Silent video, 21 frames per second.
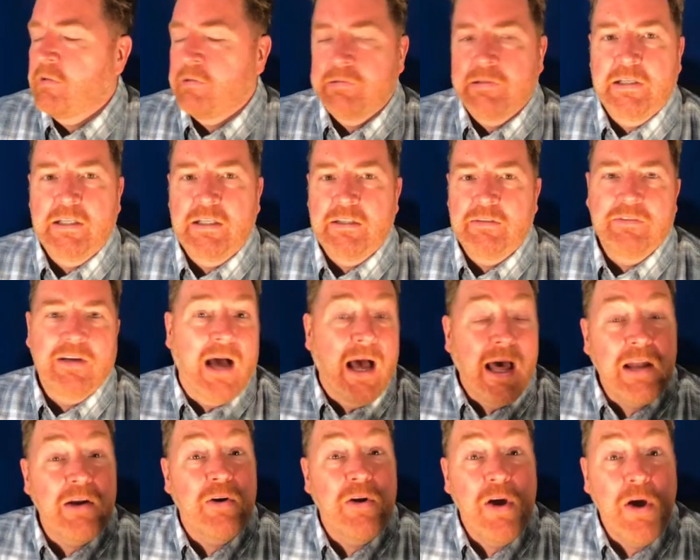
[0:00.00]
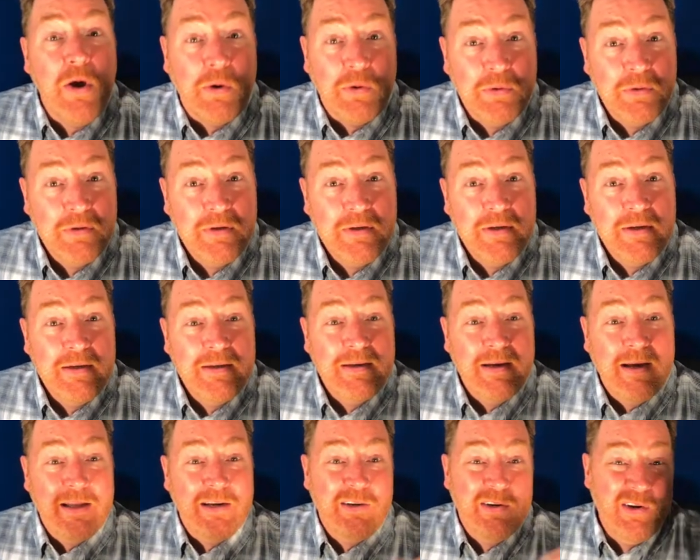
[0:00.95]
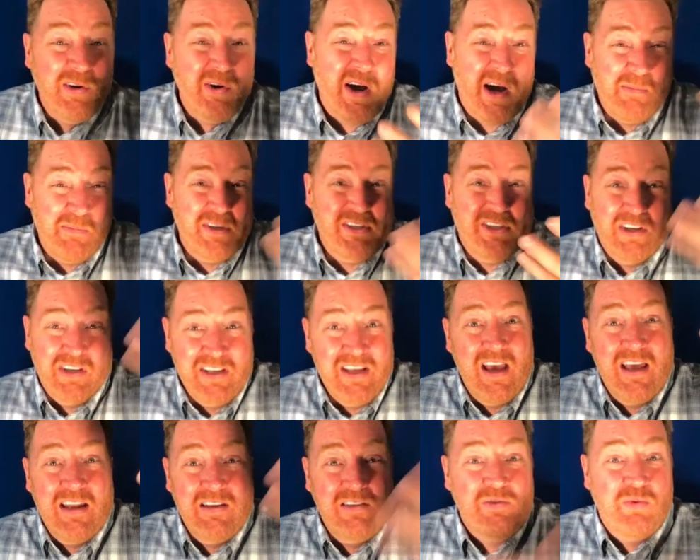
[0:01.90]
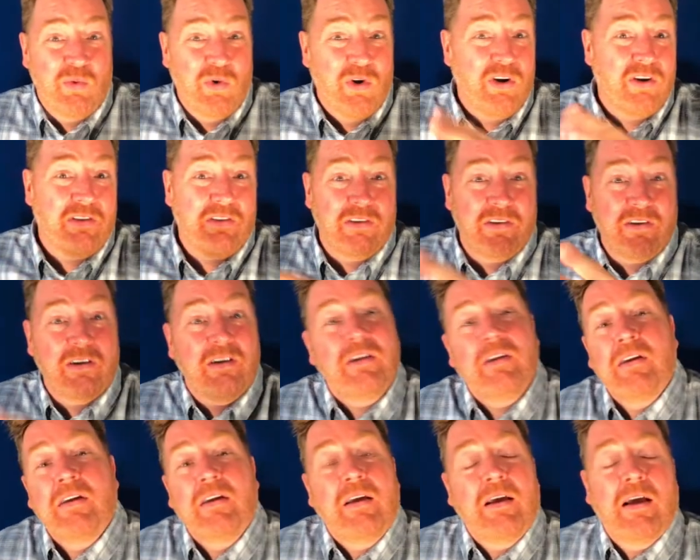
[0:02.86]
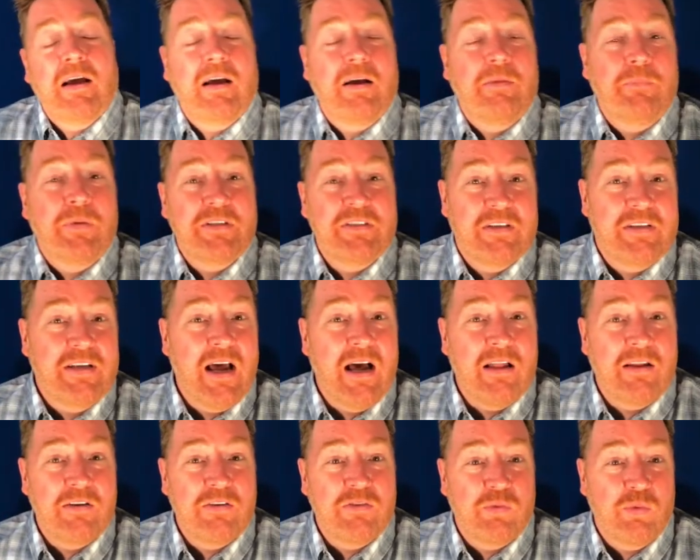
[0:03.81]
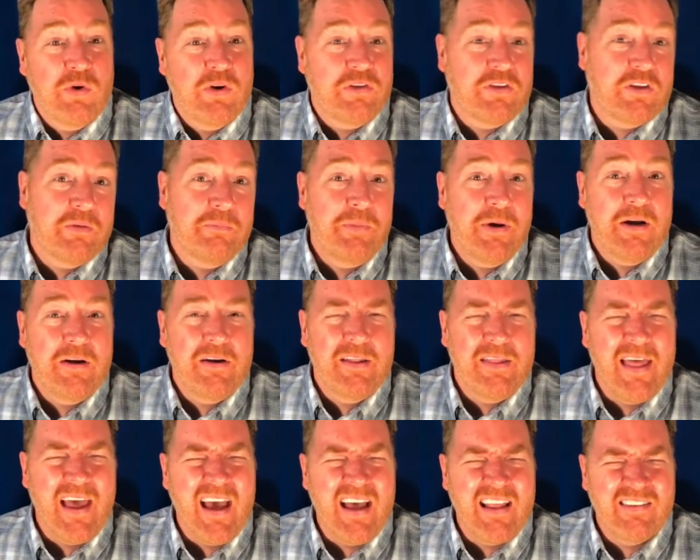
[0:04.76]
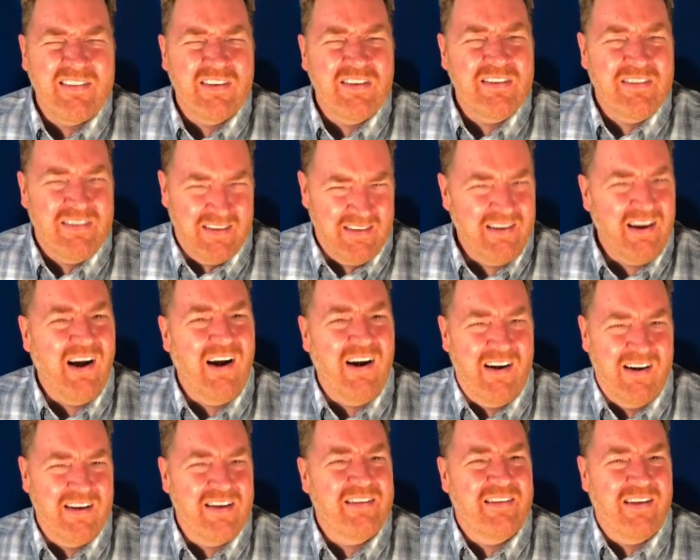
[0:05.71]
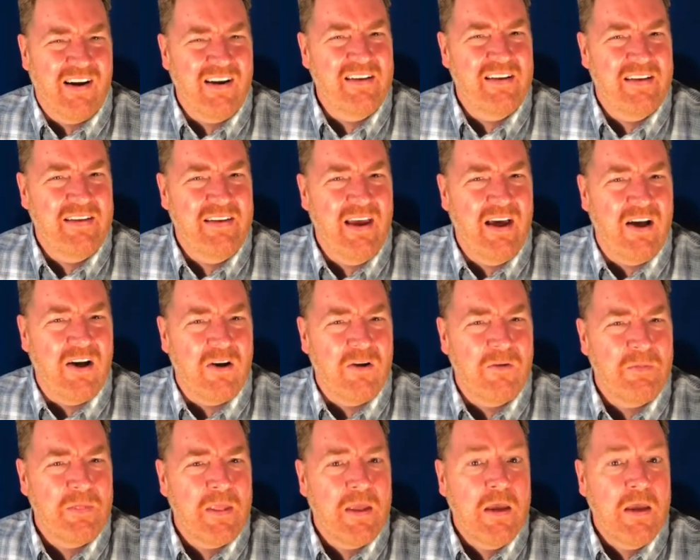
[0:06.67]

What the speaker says: Well, I don't know. I don't know how much a yen is worth or how much a dollar is worth compared to that. So it's hard. It's hard to tell.